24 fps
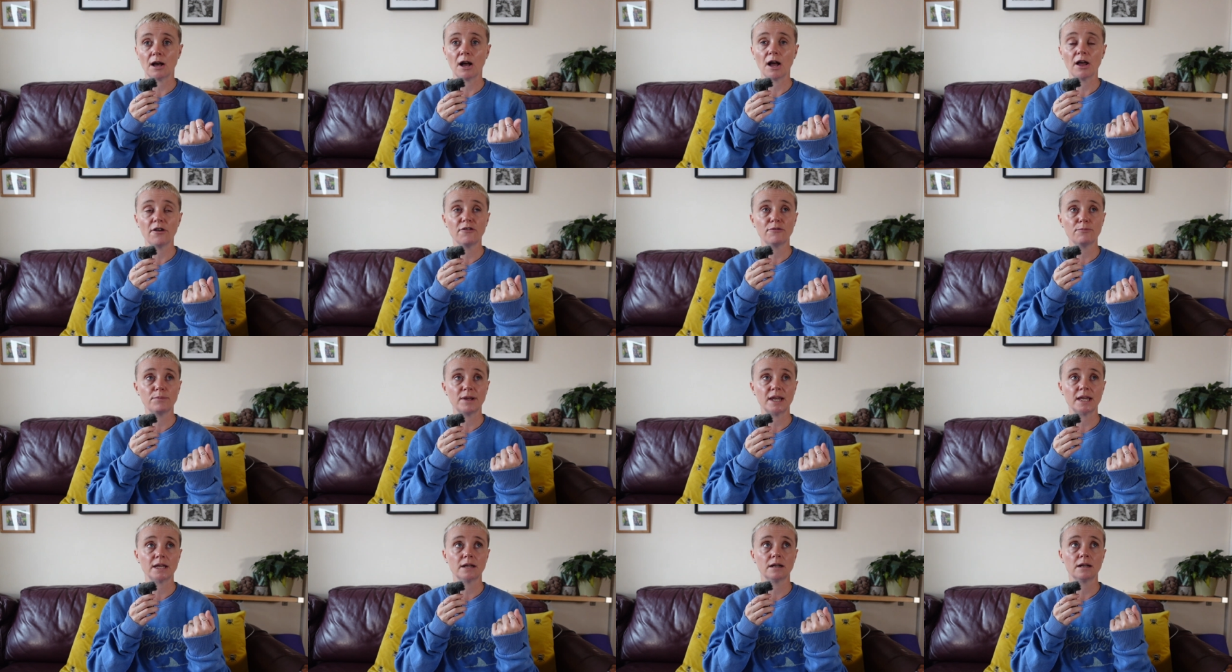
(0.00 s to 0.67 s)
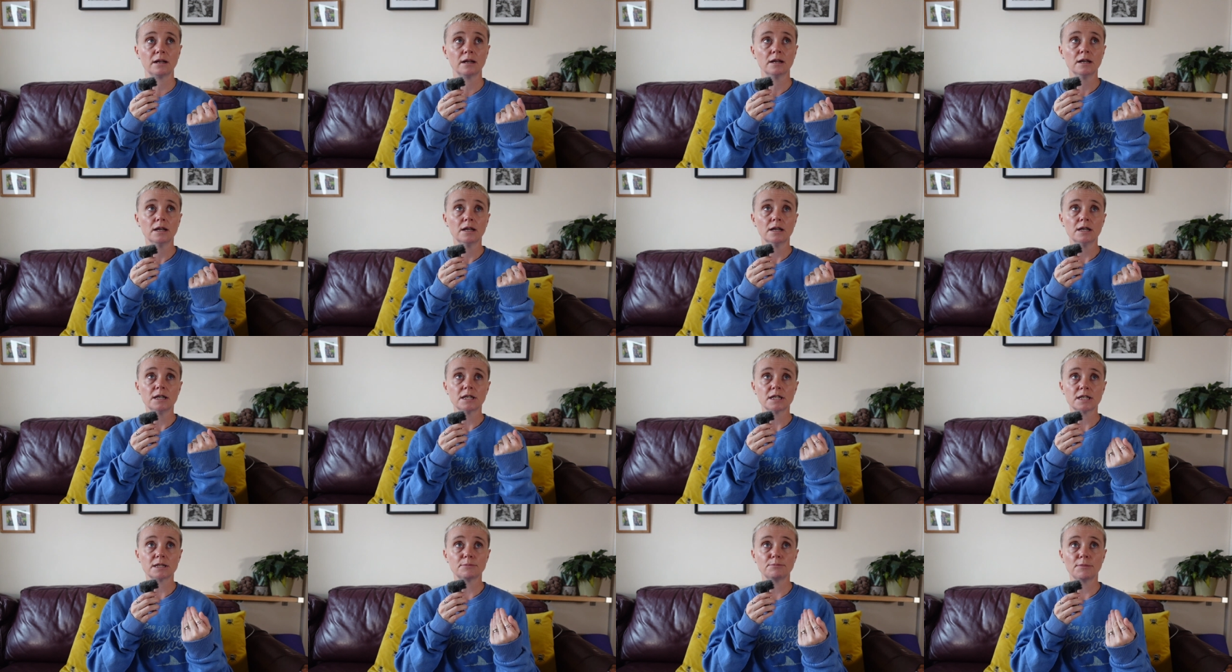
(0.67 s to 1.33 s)
I've been a
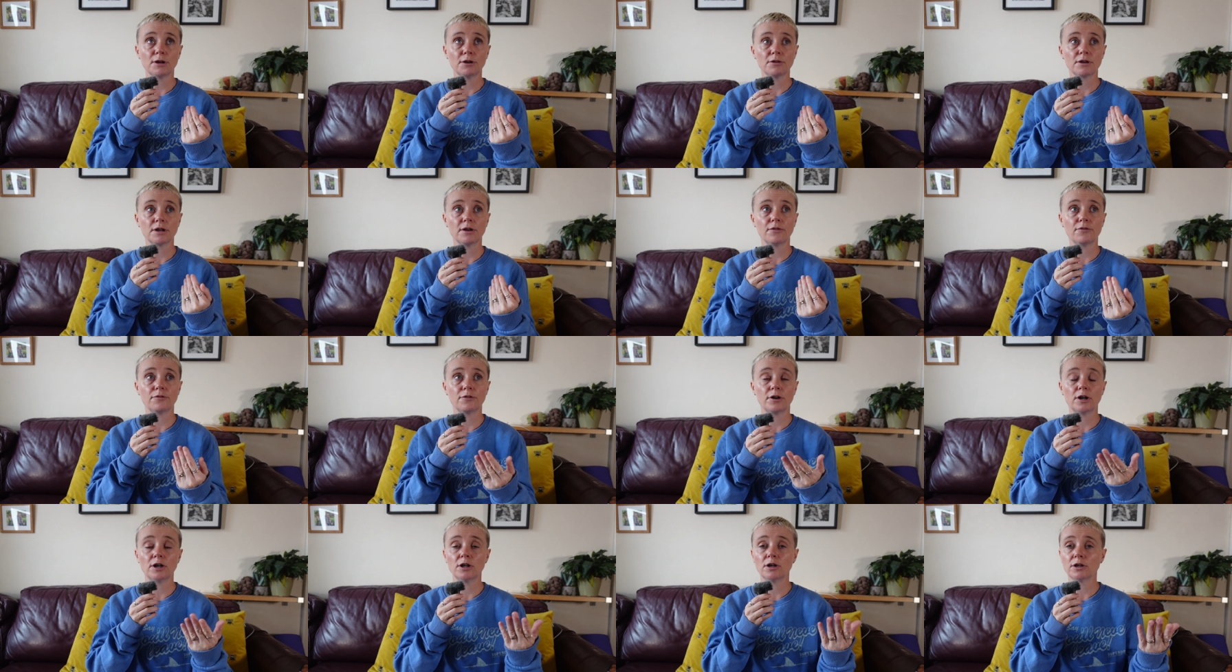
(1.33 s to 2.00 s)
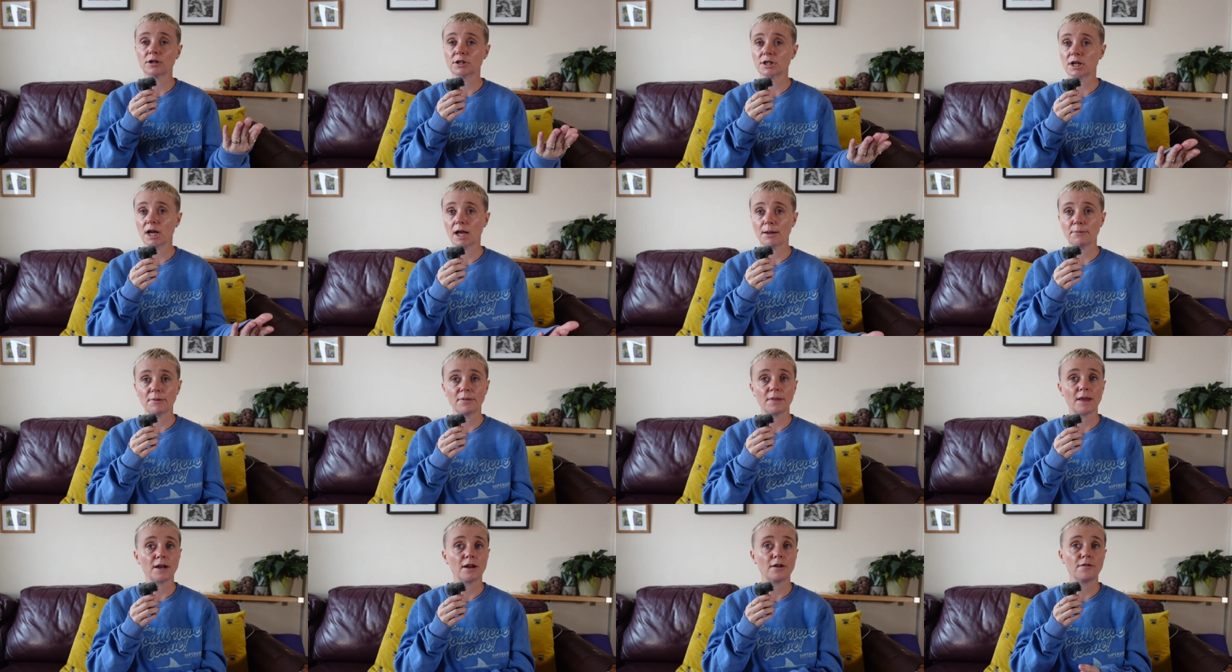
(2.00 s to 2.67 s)
smoker for a long time
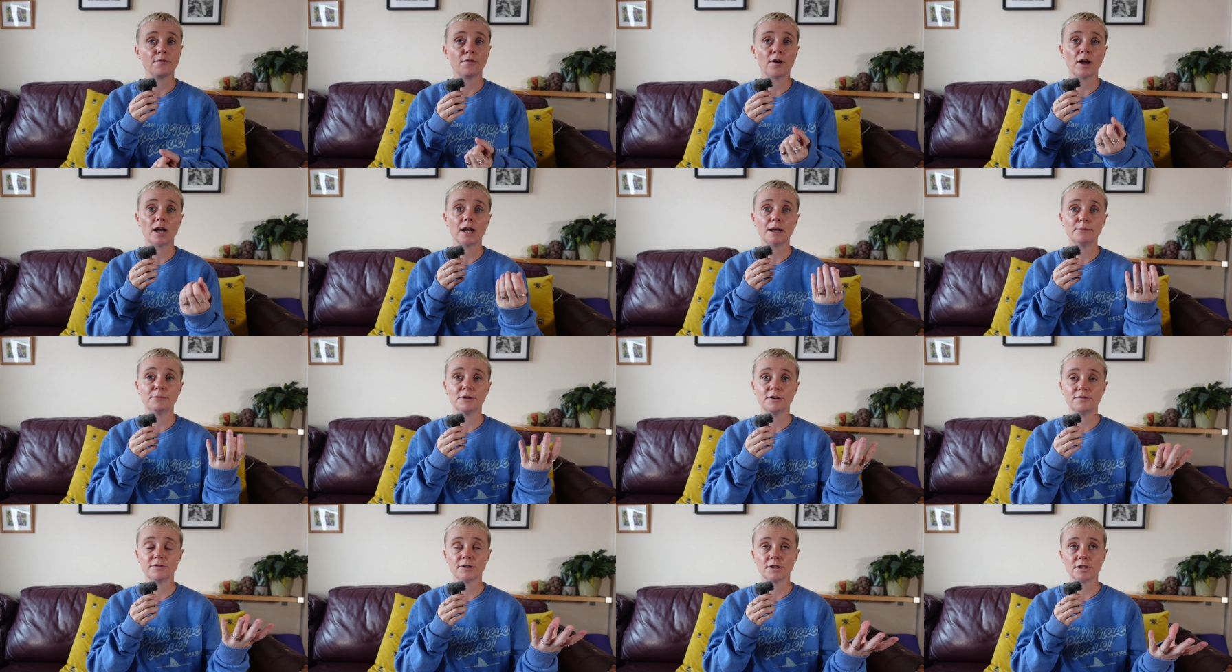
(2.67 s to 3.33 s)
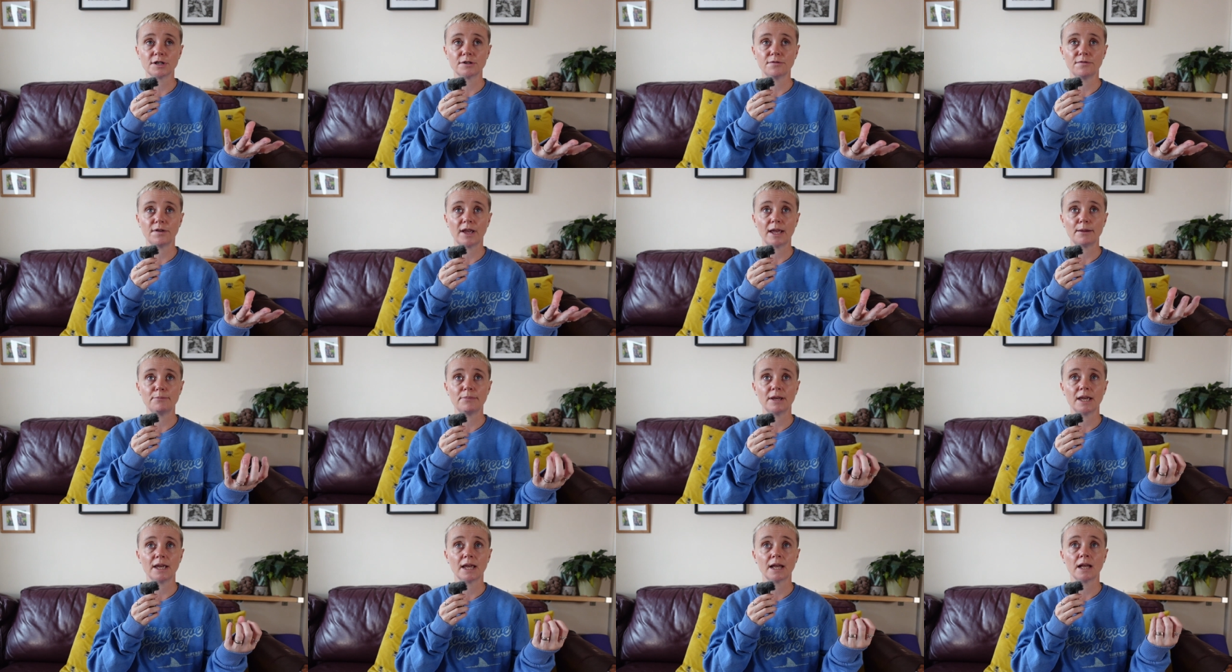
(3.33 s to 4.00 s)
and then I'd finally moved on to
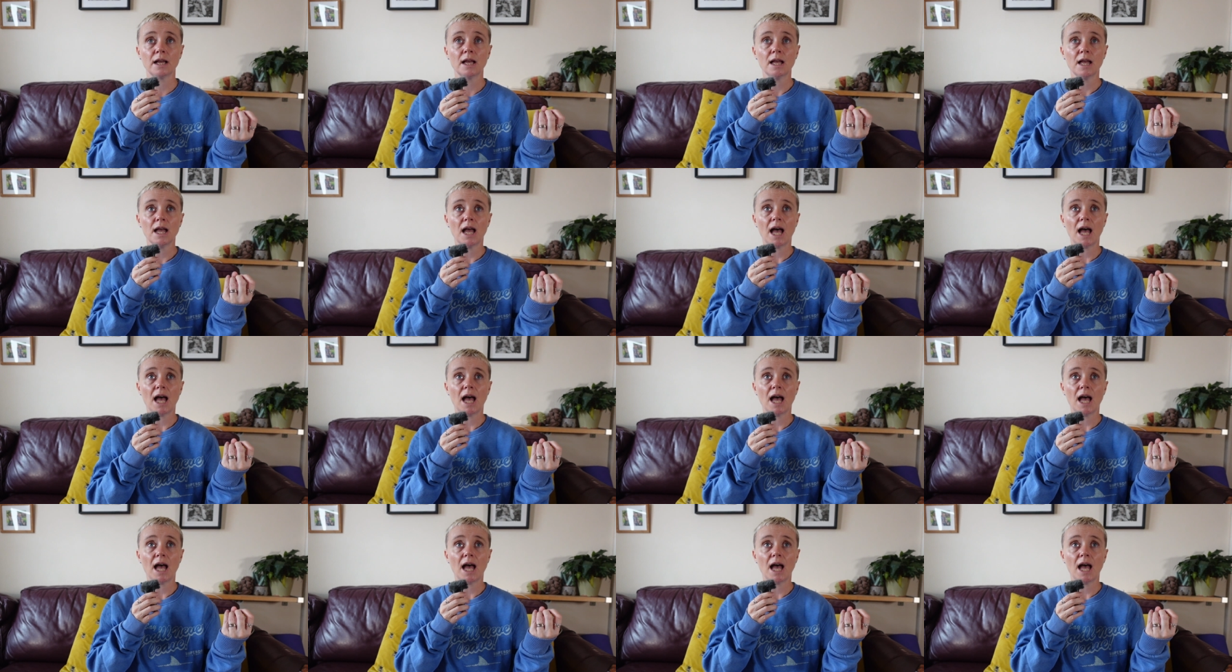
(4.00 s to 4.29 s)
vaping,